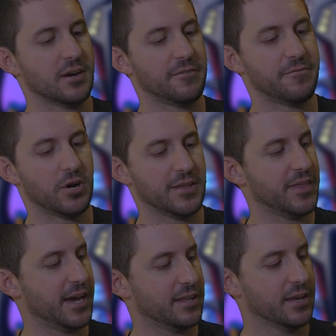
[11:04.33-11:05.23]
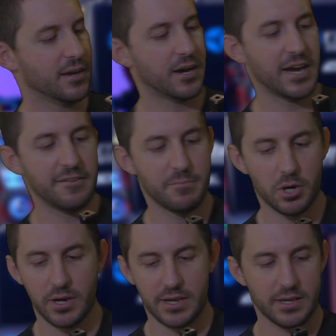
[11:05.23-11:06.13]
I find that I have
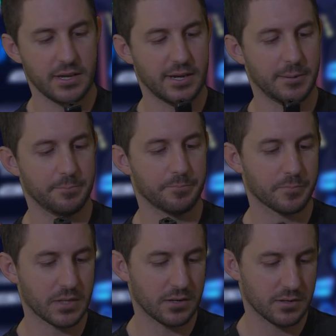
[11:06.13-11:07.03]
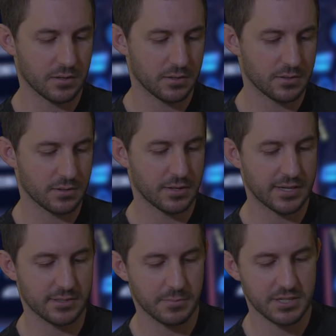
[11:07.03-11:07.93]
my,
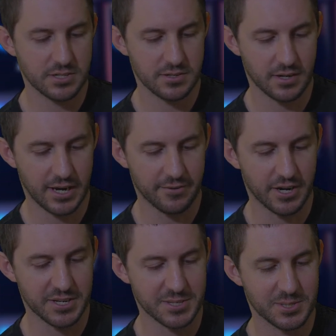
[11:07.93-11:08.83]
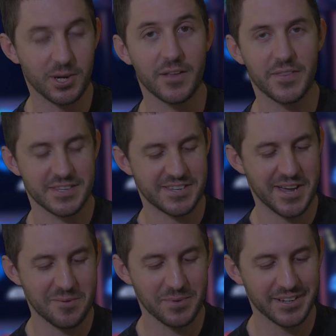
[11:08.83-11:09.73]
as I mentioned, I need to tighten this
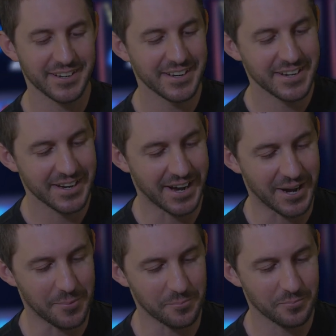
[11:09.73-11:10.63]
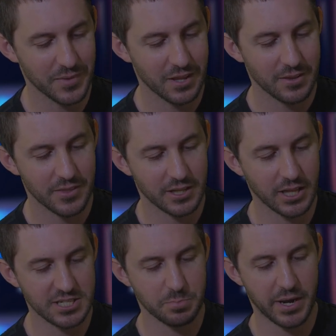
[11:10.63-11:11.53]
down, but the
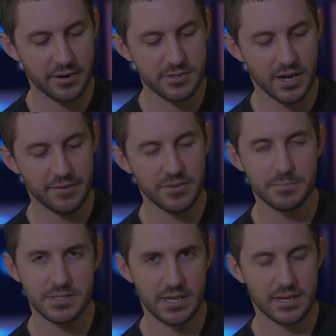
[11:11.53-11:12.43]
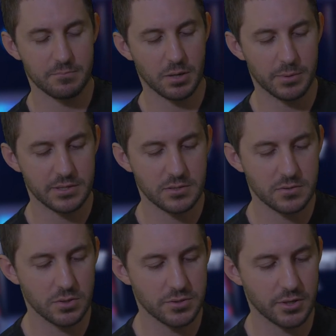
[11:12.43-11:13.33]
clutch paddles, I have them set probably
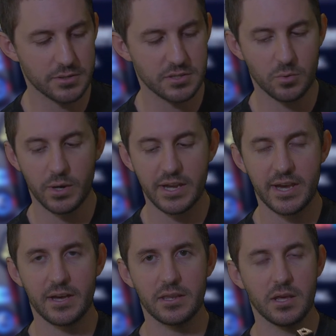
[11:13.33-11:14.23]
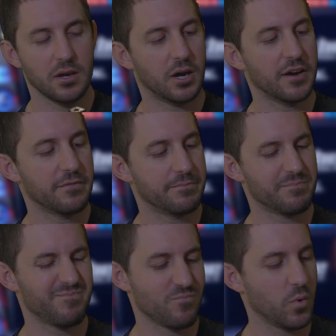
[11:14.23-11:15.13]
2/3 of the way out. I have
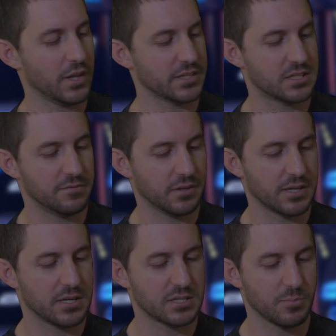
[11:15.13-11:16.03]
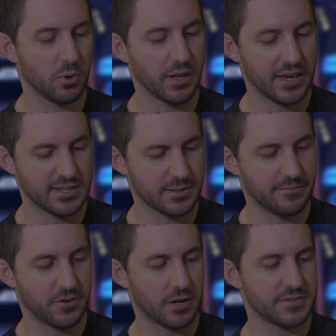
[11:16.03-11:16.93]
relatively small hands, I'm
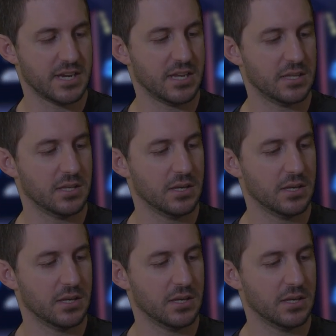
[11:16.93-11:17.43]
5'10".